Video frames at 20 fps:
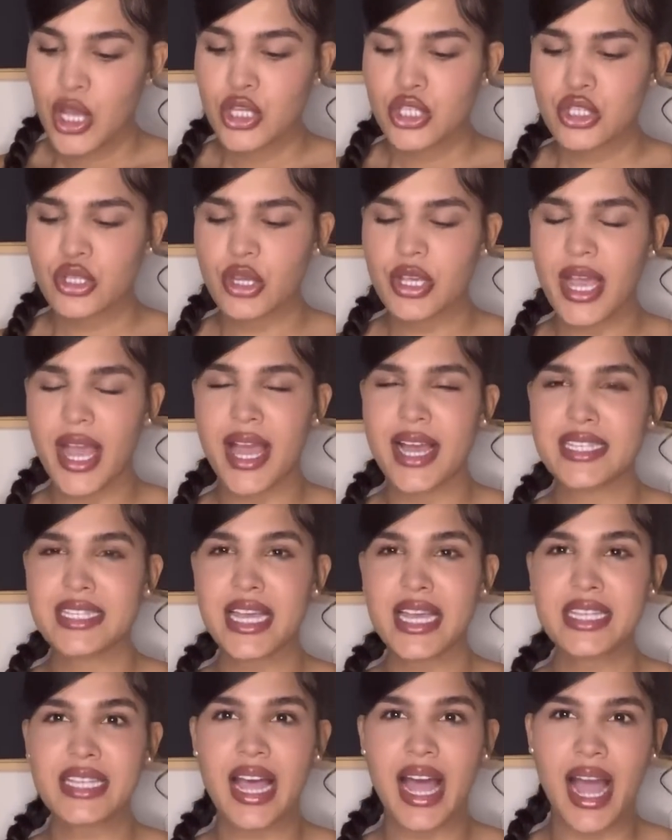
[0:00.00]
so yeah it's
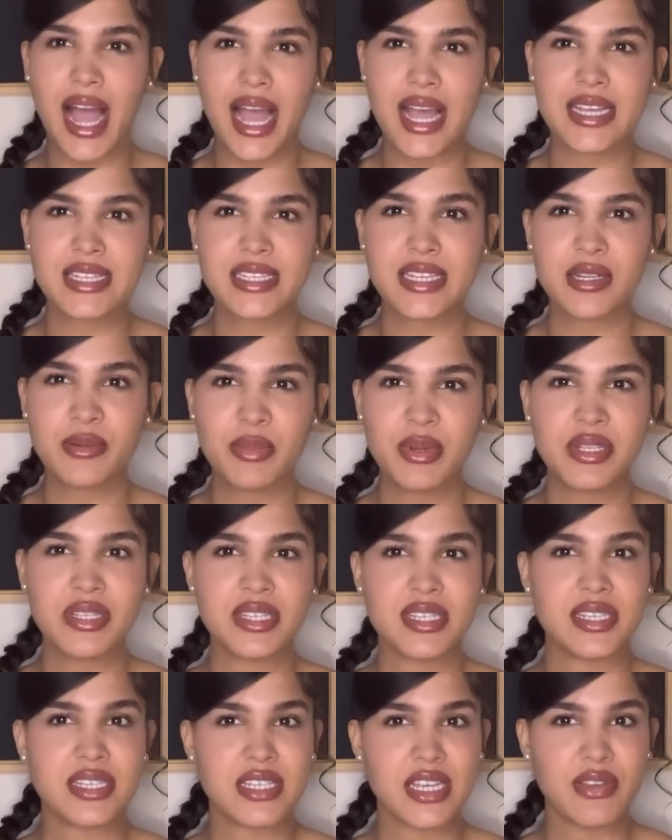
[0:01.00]
like the eyes can be
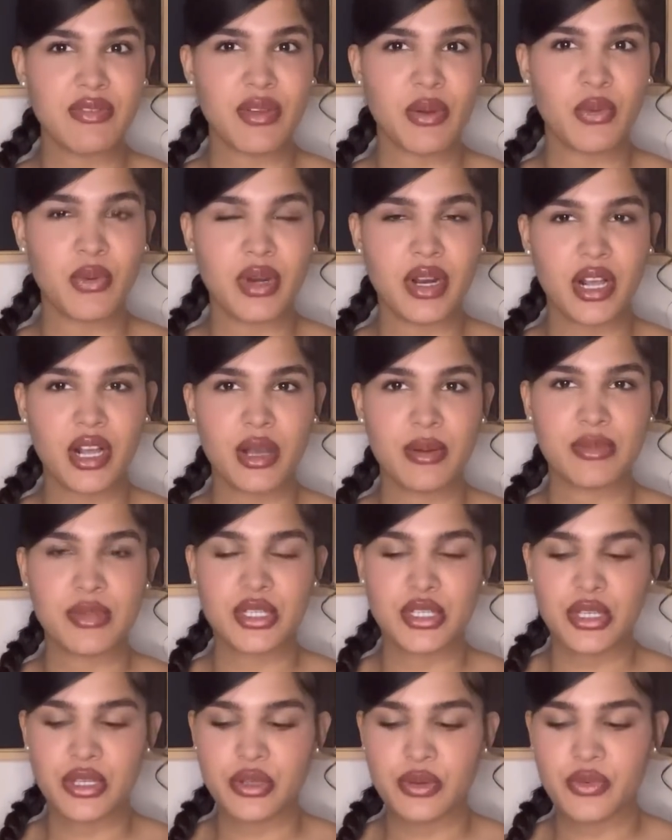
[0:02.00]
deceiving when it comes
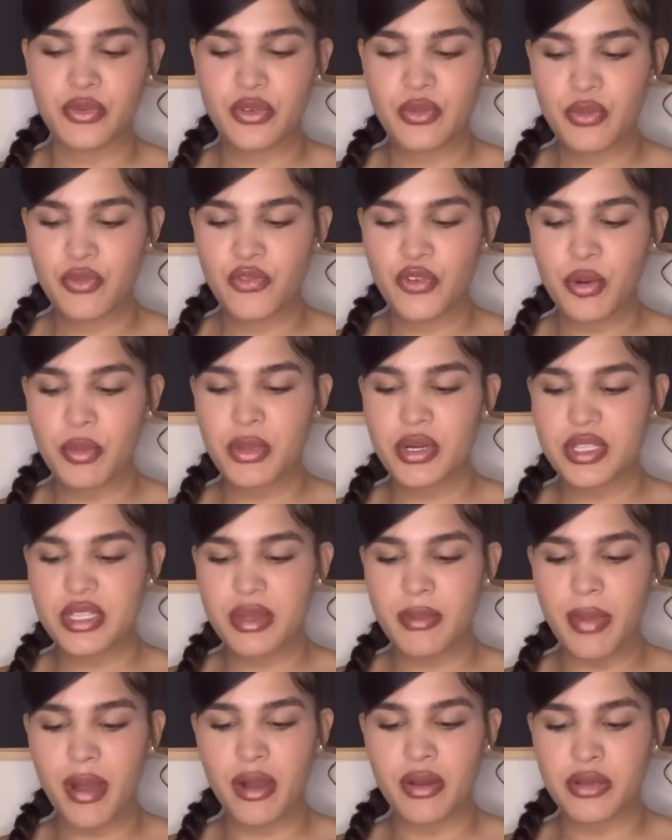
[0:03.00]
to you rumors
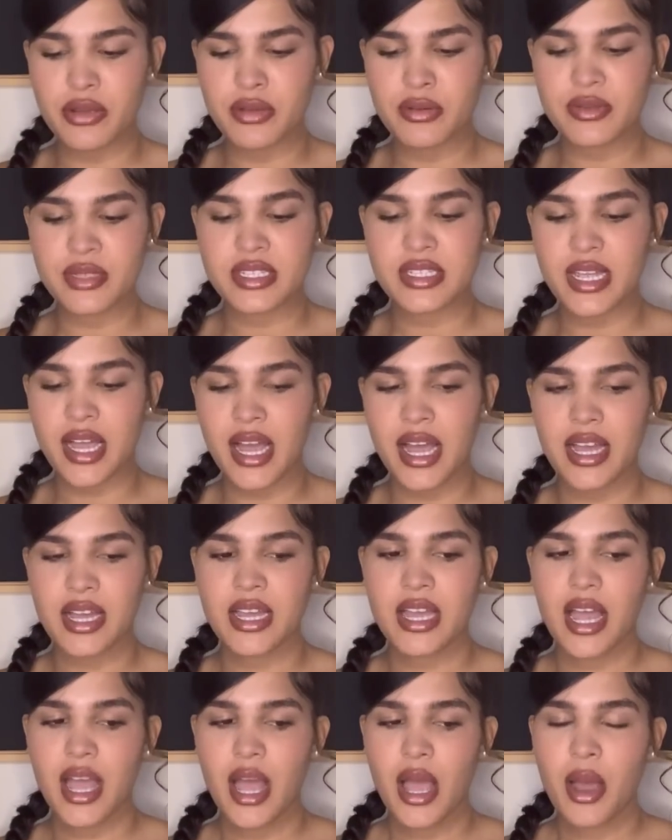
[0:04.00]
about you is that
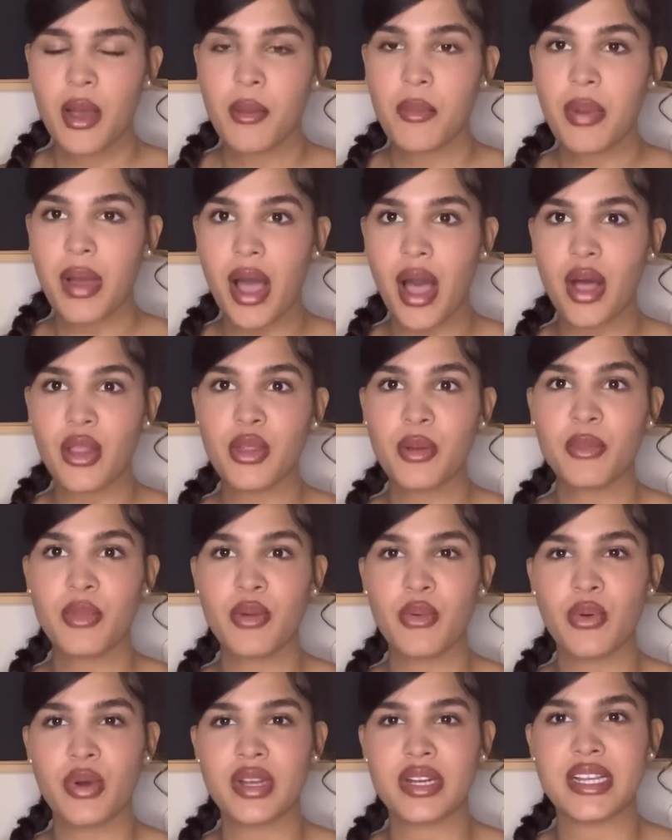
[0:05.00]
Pile number
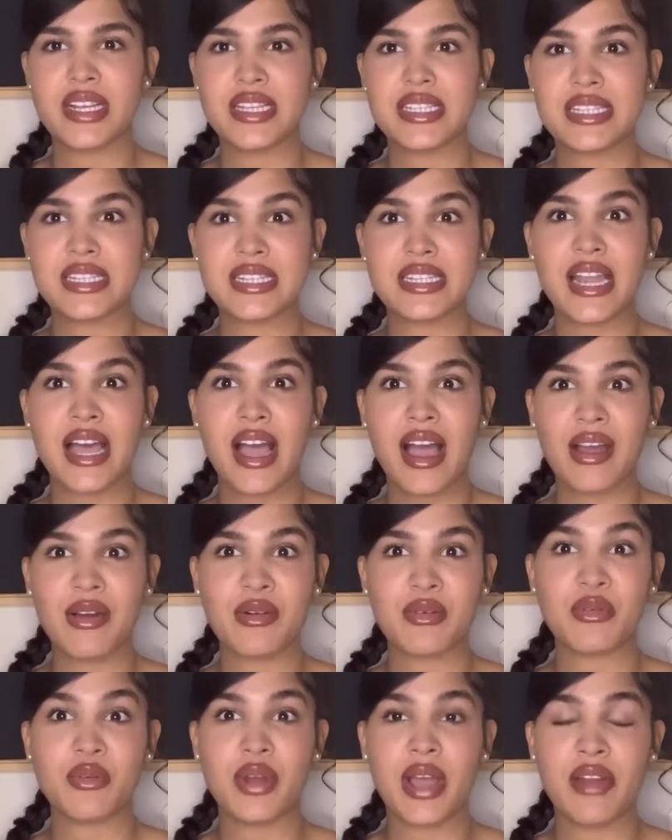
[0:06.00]
one is not
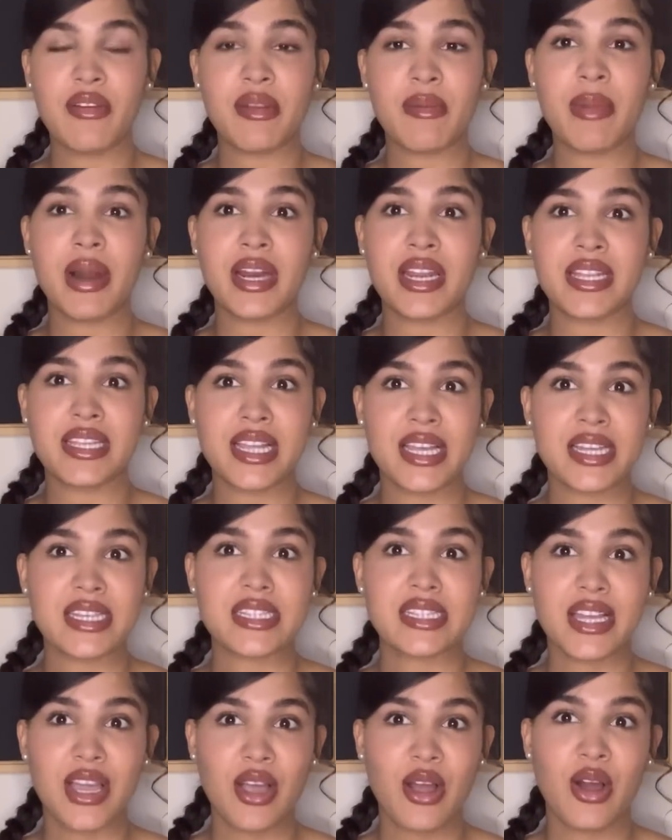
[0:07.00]
who everybody thinks
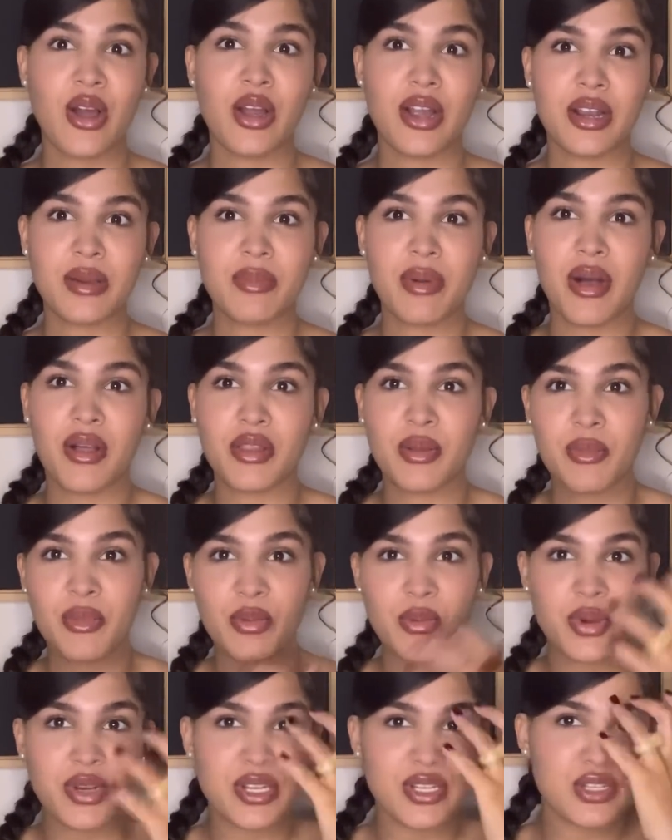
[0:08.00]
they are. Pile number
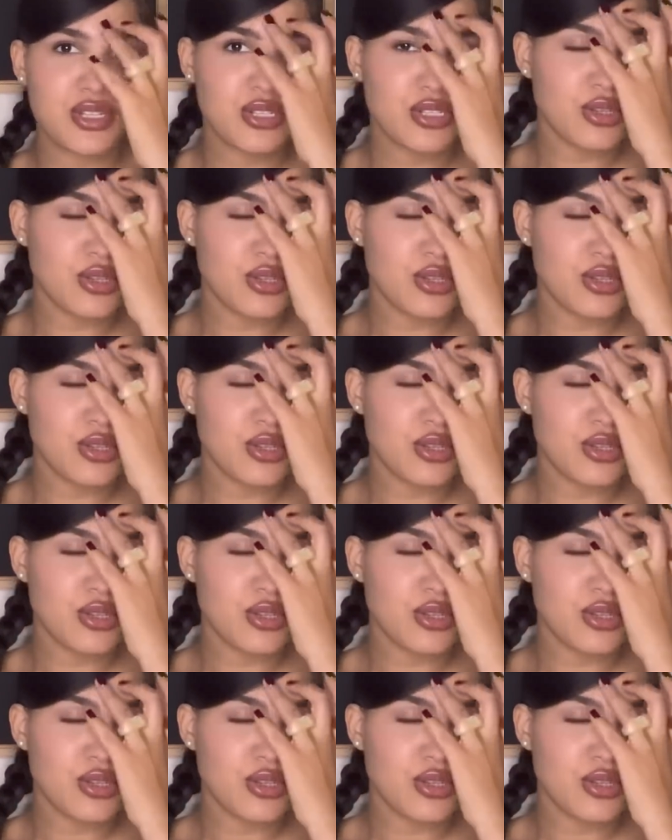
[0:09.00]
one is